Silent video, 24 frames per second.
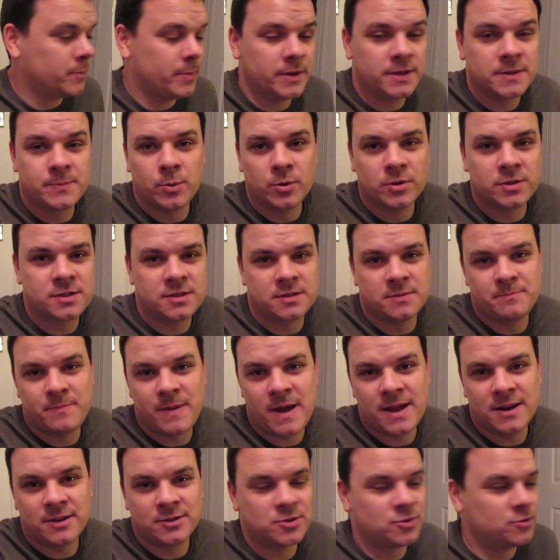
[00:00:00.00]
put these boys to
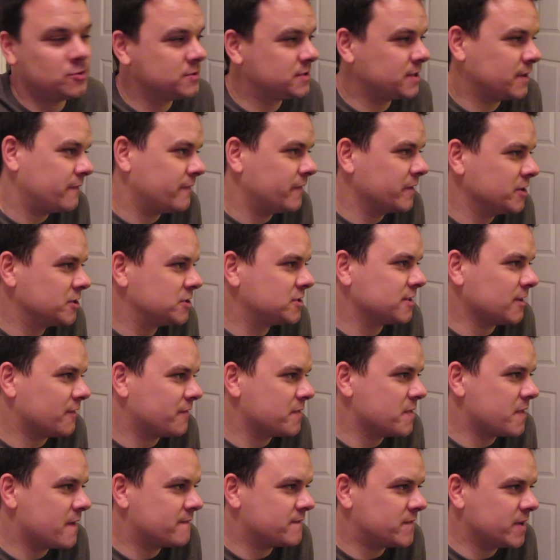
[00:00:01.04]
bed as soon as they finish
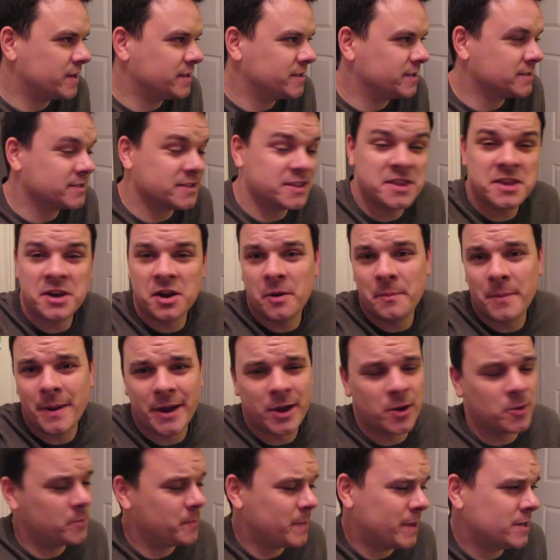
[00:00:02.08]
stuffing their faces, and then I might
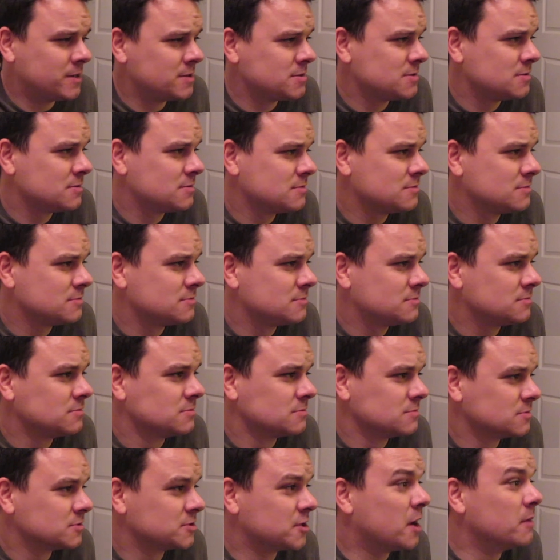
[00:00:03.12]
go to bed.
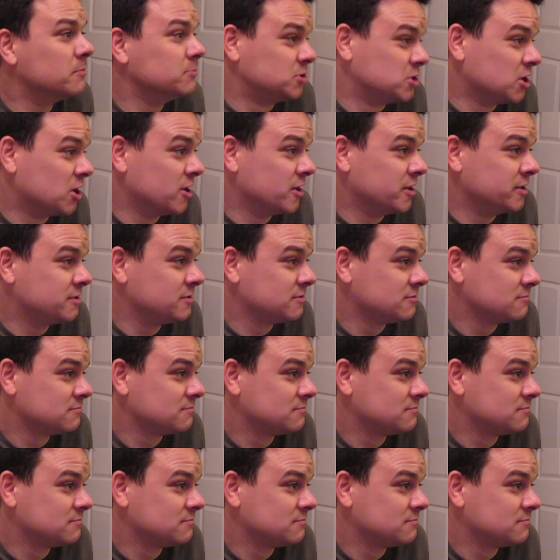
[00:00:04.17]
So I'm tired.